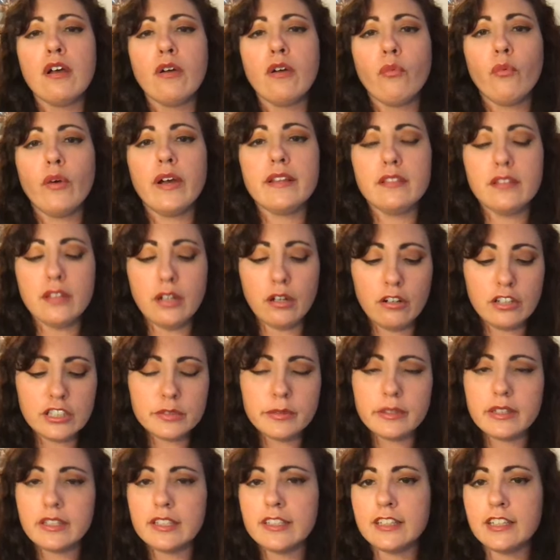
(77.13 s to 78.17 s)
when those
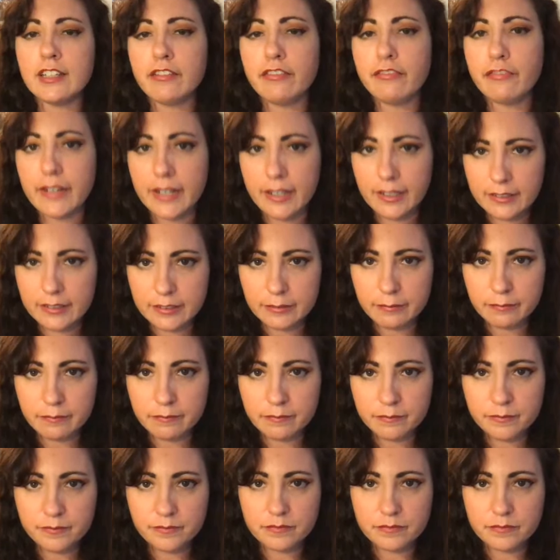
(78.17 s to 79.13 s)
within the fandom,